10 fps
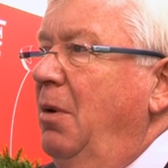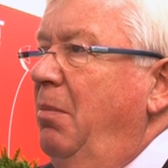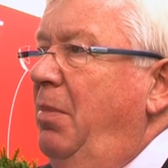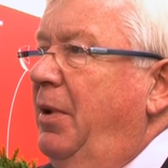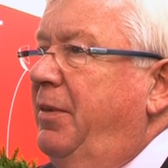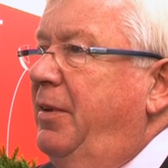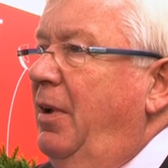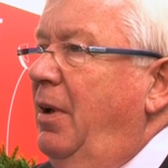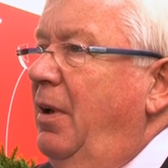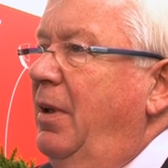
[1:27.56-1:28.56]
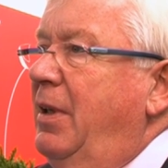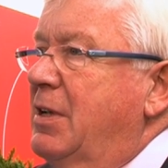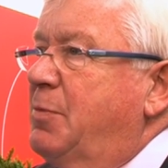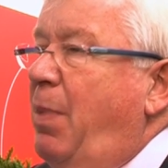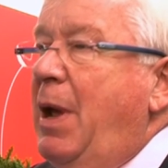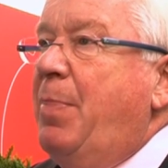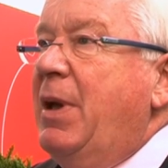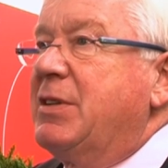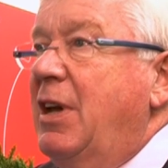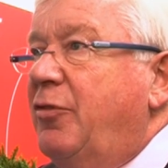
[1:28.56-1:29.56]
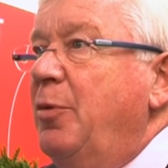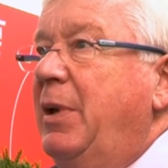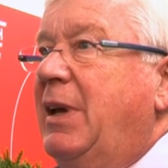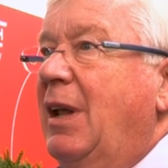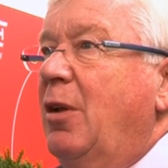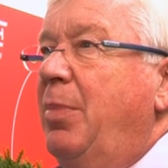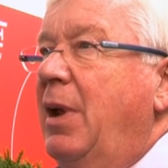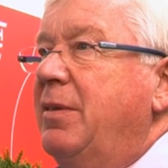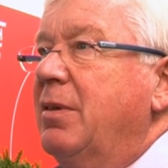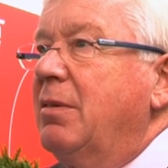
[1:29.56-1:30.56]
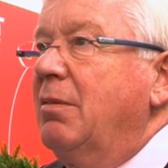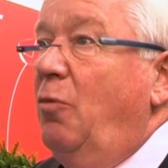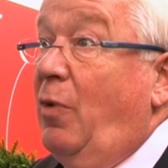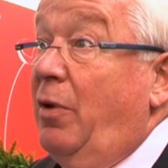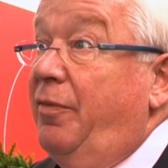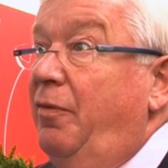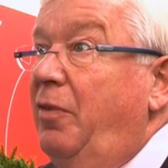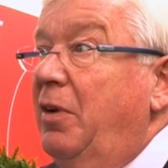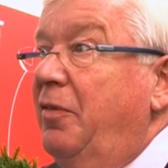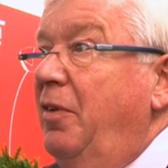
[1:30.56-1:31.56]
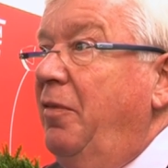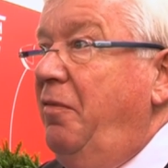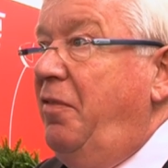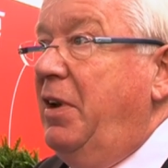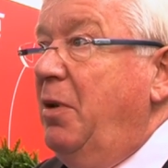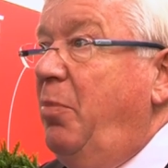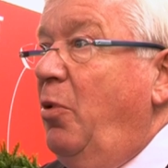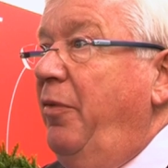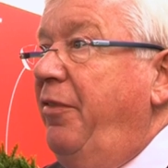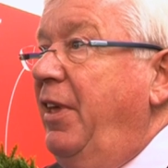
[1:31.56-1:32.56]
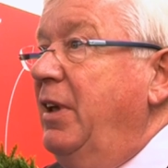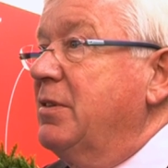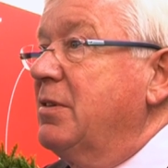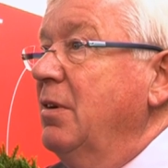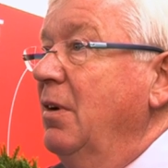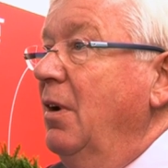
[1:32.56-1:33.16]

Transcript: But yes, pipe ends have to be calibrated. One of the very important things.